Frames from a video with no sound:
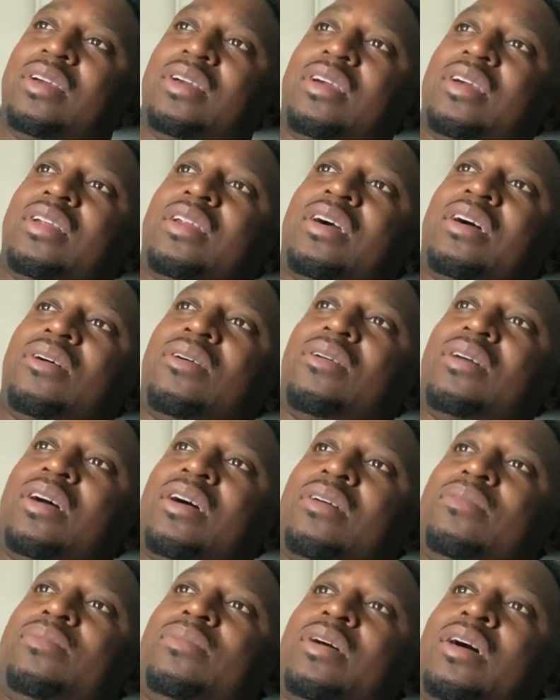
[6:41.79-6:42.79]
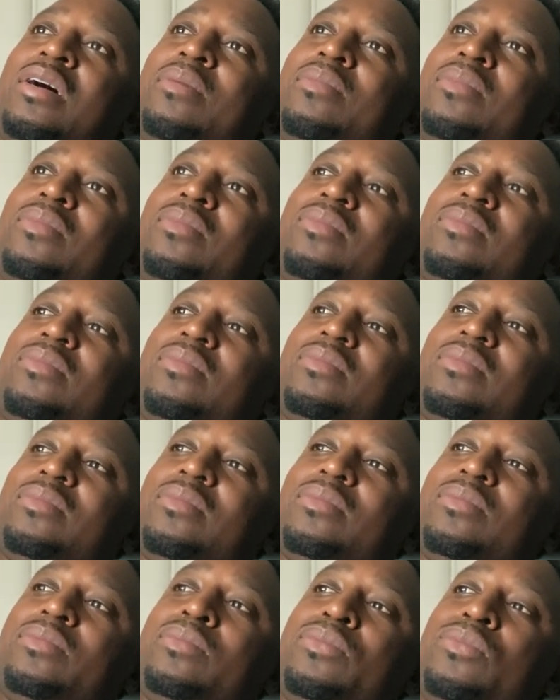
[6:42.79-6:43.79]
and I'm
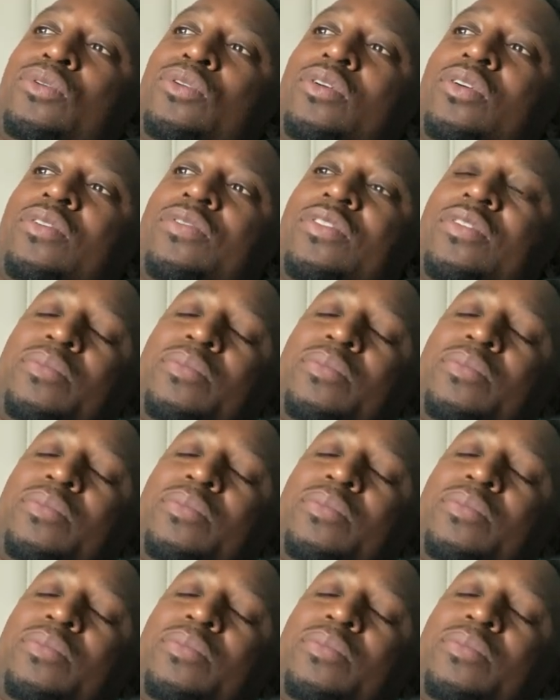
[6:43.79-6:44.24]
more of a